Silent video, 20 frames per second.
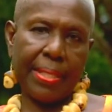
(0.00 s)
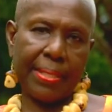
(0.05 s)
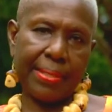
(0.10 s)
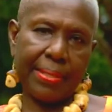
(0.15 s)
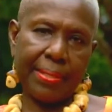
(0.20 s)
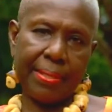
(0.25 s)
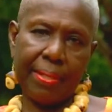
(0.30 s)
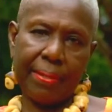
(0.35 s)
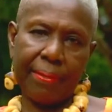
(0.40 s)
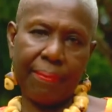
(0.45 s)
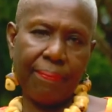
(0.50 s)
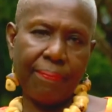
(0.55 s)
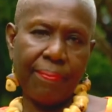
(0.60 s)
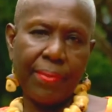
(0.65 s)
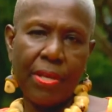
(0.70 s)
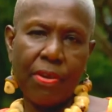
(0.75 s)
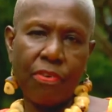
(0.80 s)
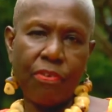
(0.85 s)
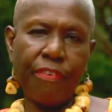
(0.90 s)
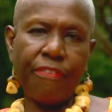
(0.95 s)
It's the
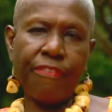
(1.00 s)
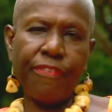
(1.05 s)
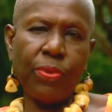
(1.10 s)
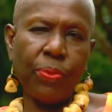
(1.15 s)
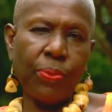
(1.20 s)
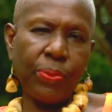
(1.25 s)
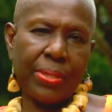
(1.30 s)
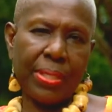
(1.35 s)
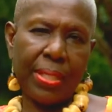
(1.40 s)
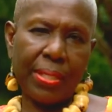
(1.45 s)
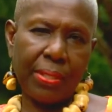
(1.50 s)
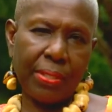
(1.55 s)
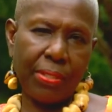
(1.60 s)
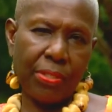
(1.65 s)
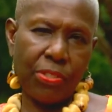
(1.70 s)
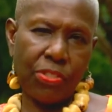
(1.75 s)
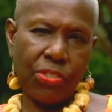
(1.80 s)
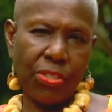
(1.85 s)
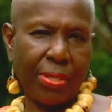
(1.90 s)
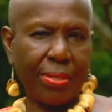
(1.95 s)
refusal
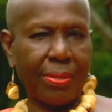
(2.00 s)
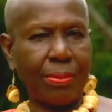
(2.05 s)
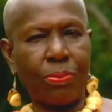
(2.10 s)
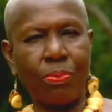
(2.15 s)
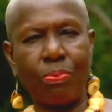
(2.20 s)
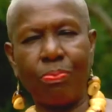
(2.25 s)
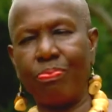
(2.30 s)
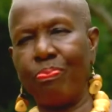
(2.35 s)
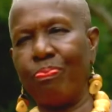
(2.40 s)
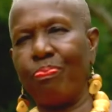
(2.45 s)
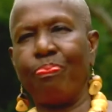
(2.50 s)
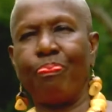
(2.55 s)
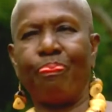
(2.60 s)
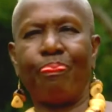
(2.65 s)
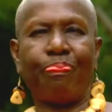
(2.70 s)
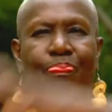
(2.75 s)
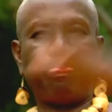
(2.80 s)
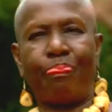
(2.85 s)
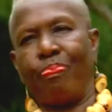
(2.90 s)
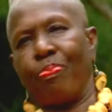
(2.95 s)
to just
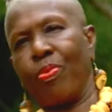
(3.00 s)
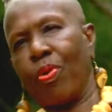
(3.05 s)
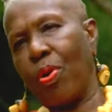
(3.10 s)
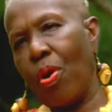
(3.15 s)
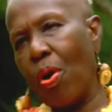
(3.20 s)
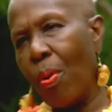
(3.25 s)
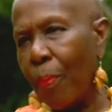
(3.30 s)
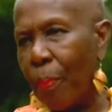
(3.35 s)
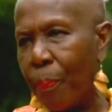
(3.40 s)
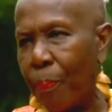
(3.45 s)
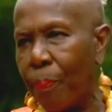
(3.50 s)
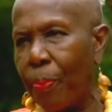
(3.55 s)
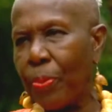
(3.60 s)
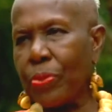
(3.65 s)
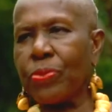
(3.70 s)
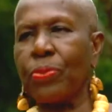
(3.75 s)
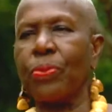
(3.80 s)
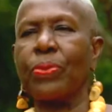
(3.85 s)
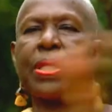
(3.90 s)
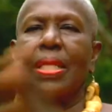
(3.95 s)
come
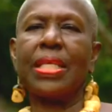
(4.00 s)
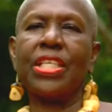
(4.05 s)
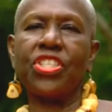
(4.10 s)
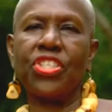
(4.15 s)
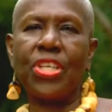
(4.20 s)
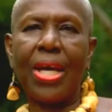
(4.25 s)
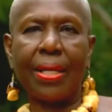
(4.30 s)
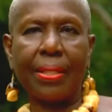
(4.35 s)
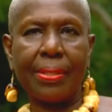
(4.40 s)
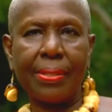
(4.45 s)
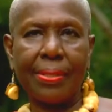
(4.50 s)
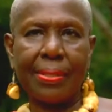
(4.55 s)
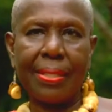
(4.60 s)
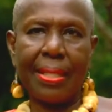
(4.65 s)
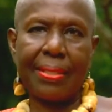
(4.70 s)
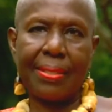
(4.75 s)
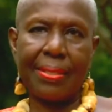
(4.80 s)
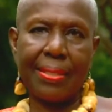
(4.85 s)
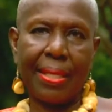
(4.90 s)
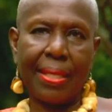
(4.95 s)
bust out of the shackles
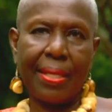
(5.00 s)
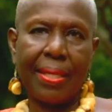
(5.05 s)
and say,